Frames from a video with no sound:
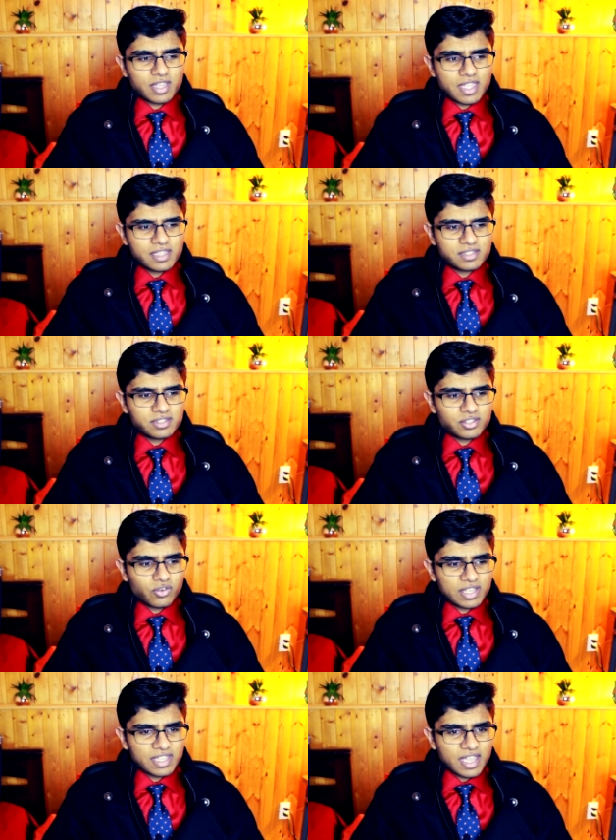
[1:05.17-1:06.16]
okay,
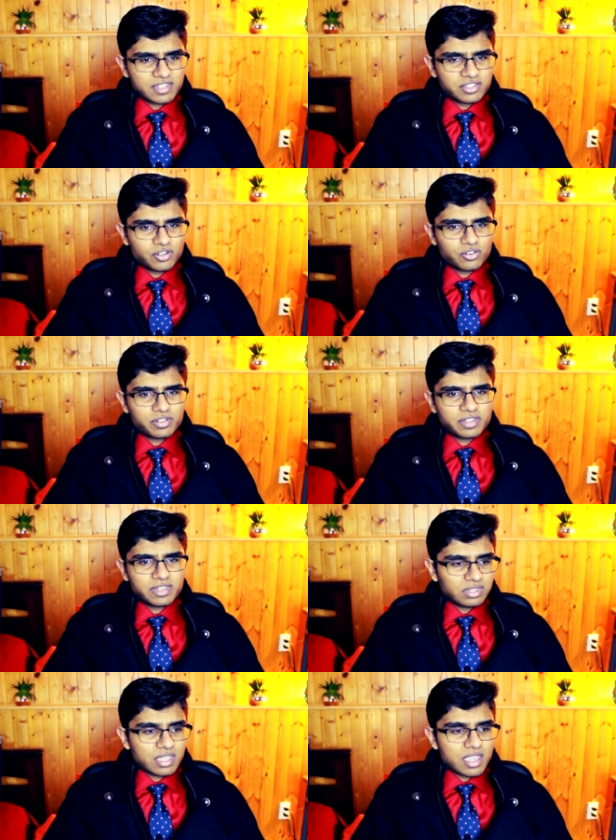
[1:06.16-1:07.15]
so I guess your
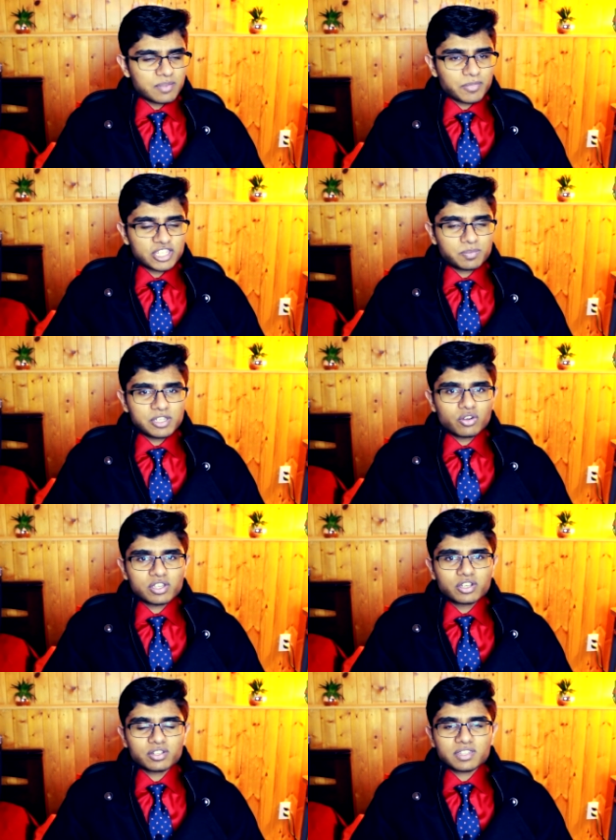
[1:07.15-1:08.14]
day must be
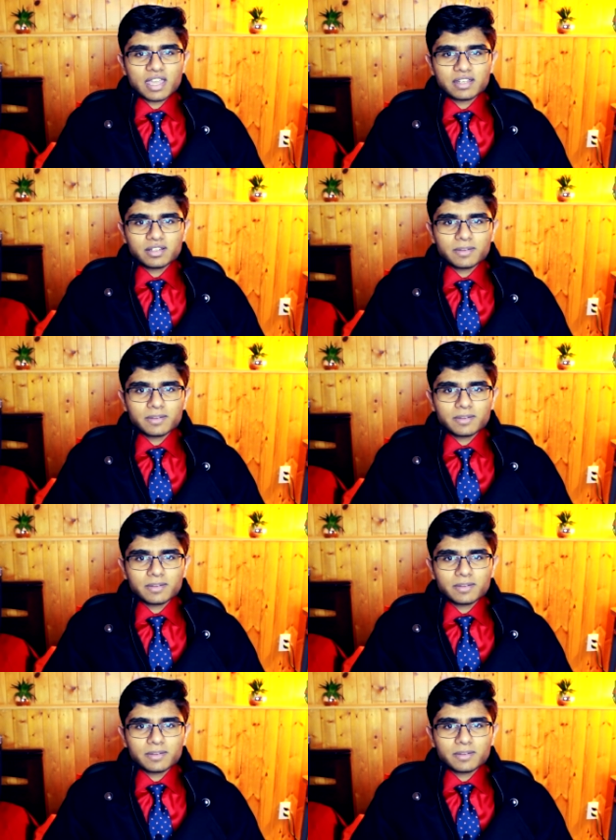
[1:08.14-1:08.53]
going good then.